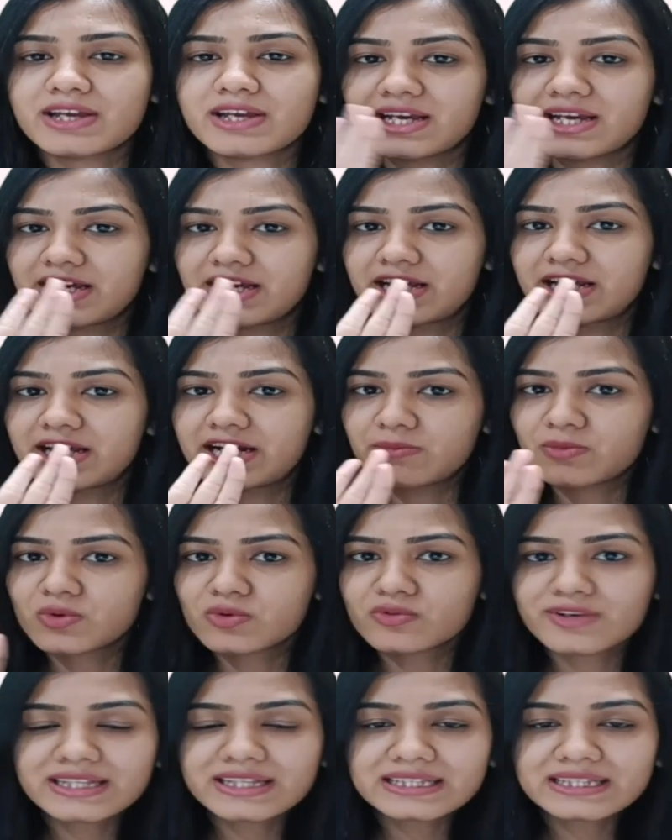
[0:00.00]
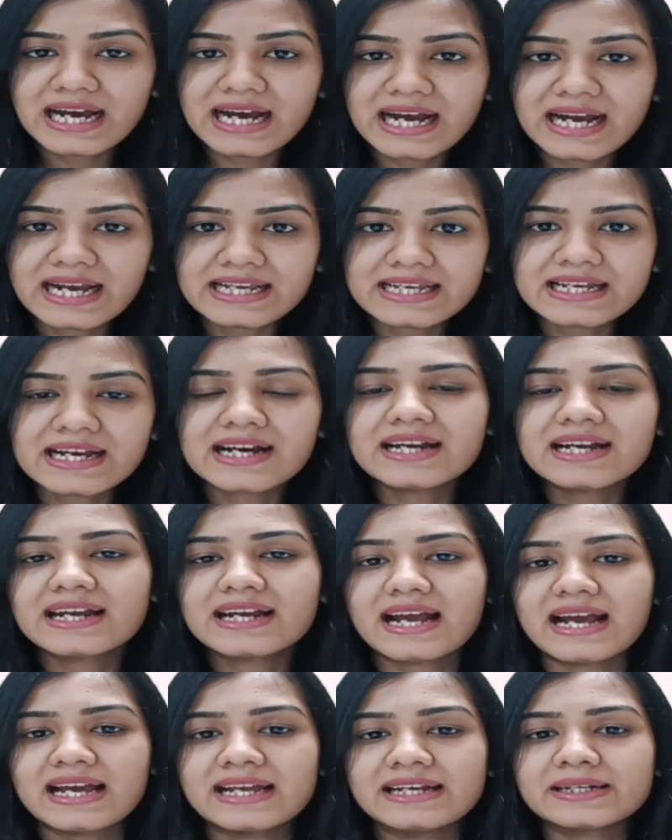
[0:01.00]
removing the IR
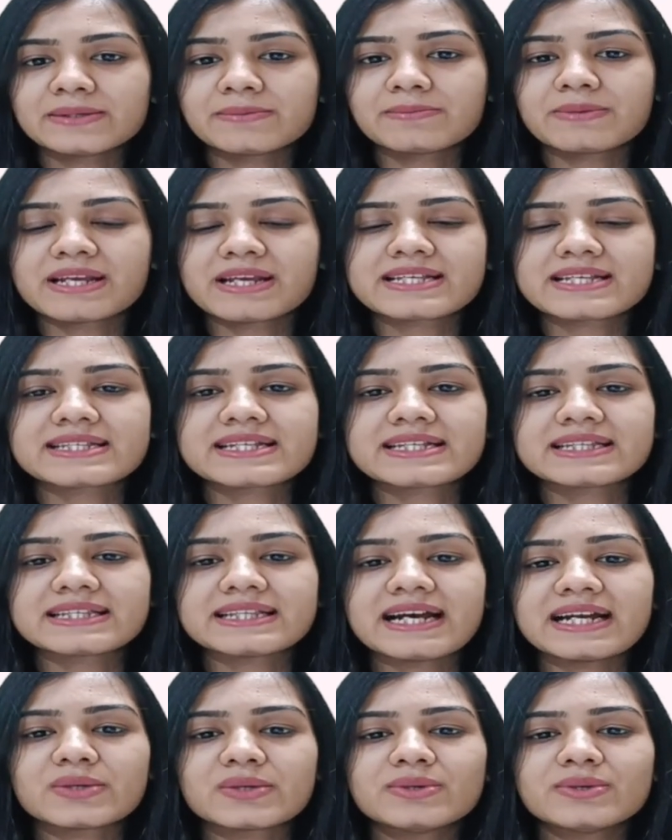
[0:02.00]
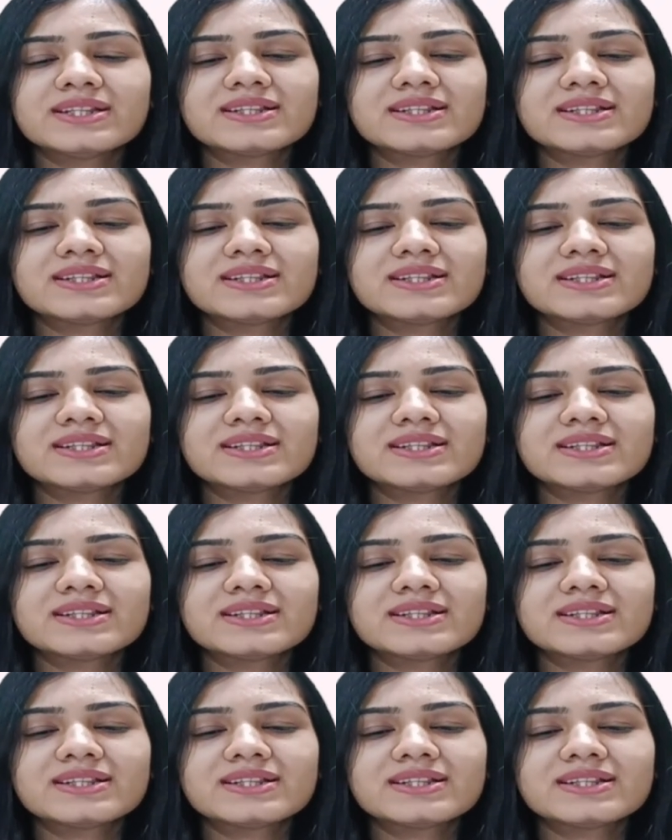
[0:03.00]
and replacing that with